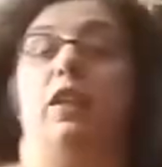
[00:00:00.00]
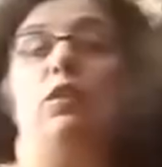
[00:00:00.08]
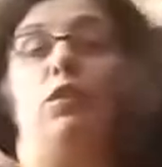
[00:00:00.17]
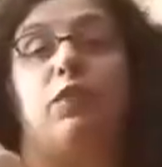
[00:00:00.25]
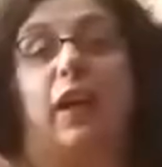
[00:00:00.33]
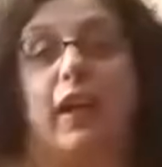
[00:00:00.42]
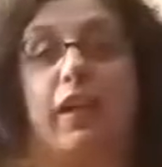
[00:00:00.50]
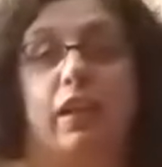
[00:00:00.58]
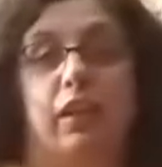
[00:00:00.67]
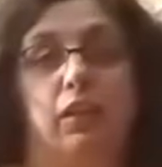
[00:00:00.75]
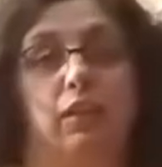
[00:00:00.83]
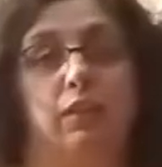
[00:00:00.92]
a rock
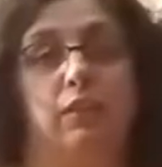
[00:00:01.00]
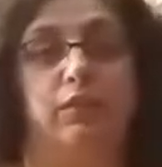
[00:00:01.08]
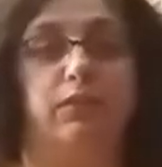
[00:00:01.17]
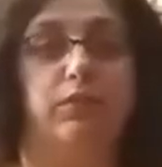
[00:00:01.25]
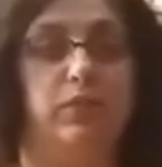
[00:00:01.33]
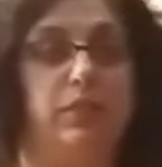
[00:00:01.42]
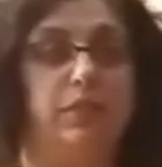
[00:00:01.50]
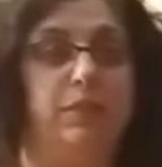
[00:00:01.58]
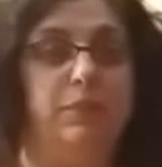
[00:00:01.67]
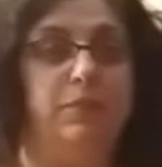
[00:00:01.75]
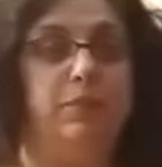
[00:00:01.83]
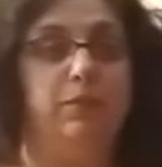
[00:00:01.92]

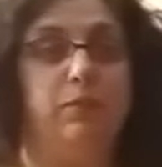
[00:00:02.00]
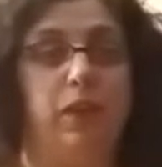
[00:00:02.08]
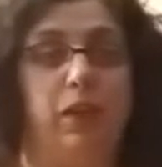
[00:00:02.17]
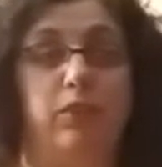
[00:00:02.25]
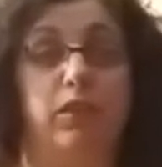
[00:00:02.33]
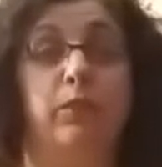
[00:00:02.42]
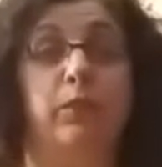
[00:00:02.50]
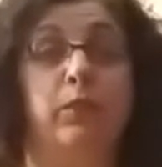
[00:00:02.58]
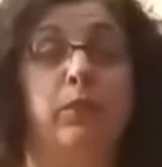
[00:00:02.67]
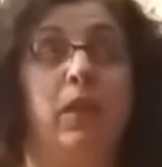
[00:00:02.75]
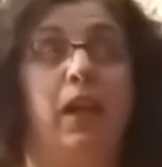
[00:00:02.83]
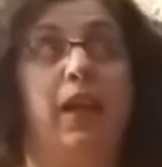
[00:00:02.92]
forever,
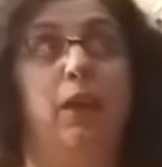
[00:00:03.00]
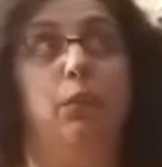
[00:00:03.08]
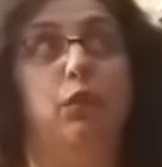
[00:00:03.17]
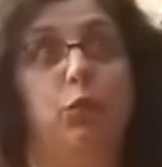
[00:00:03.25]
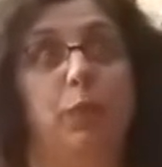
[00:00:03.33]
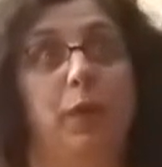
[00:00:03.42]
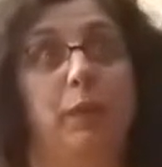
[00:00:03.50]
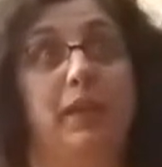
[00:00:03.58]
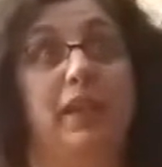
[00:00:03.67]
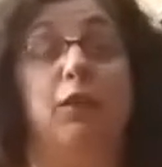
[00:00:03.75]
I am a Republican.